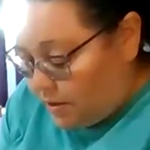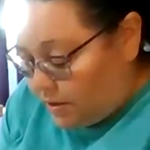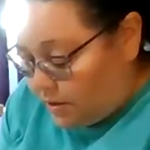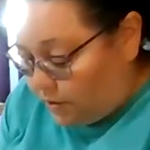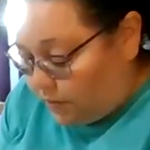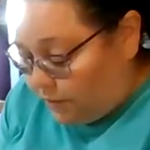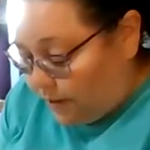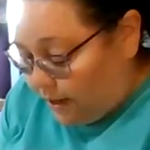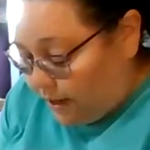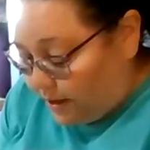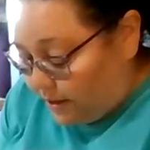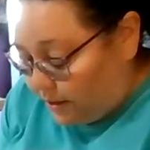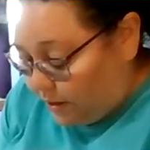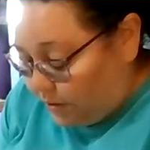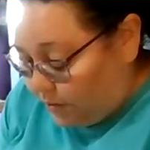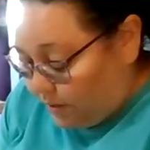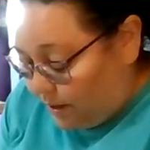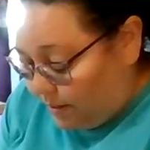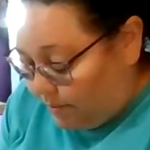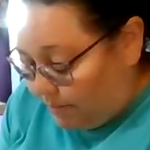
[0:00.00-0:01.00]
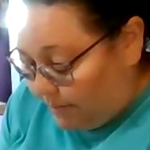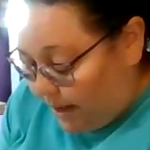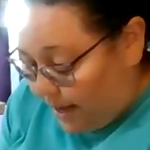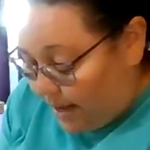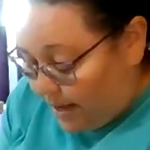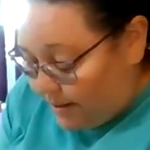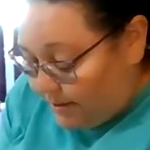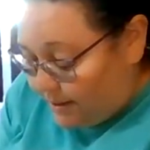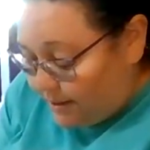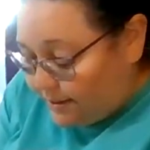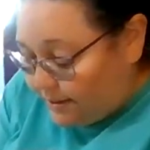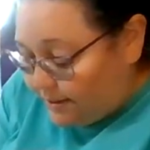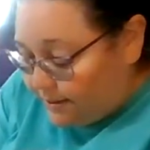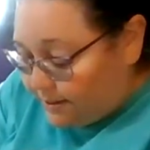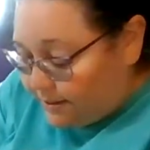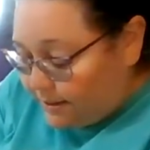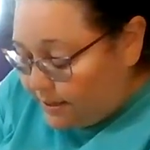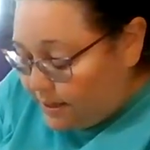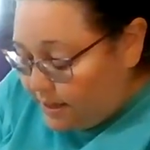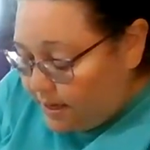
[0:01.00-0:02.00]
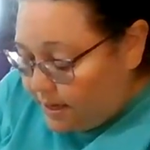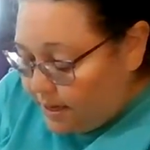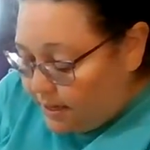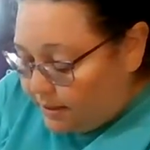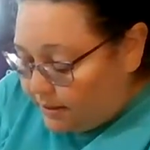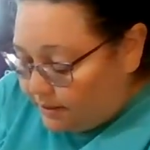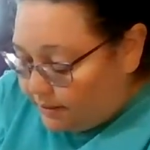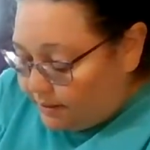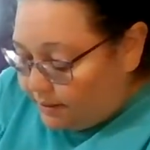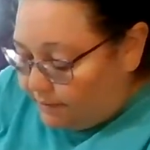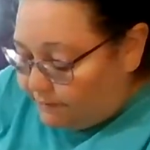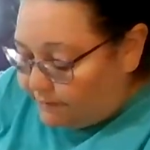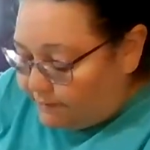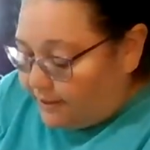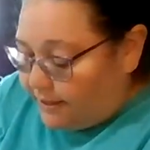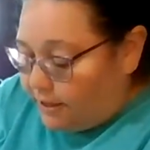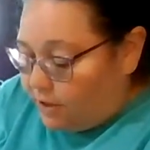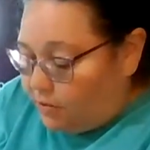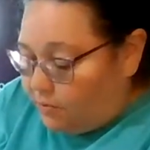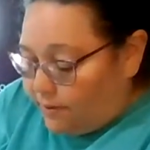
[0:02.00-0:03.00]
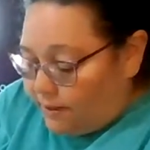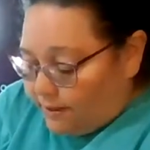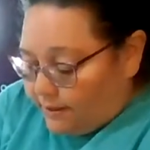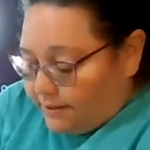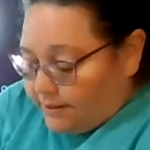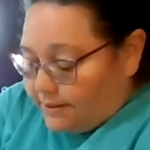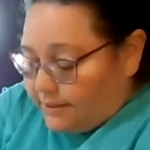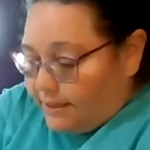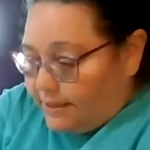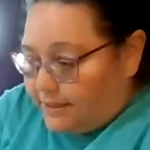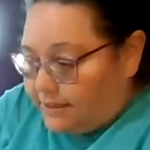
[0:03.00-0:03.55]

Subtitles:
so that you can make this lovely quilt.